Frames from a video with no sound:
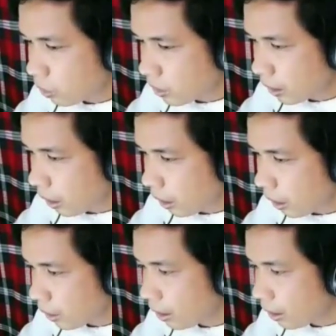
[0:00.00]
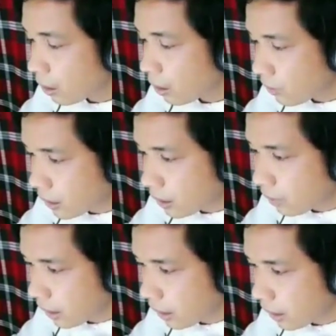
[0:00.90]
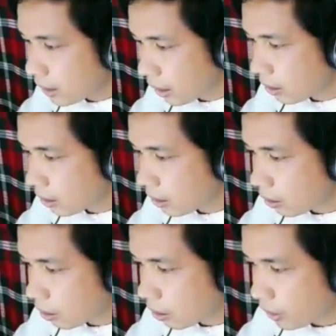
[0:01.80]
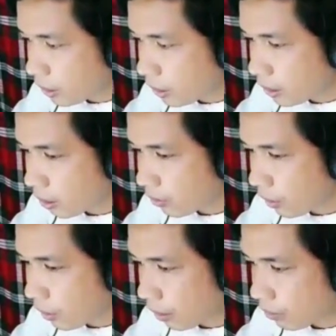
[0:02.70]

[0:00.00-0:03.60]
set our level of significance at 0.05.